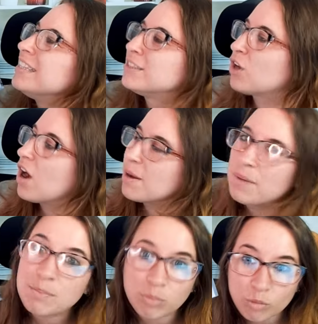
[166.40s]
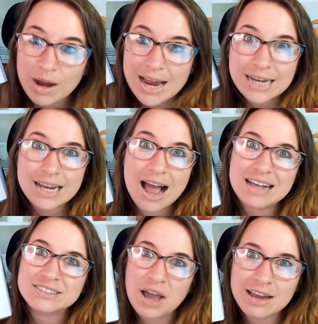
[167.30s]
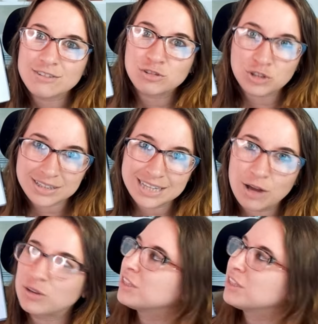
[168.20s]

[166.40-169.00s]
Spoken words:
Sorry, my brain has kind of shut down a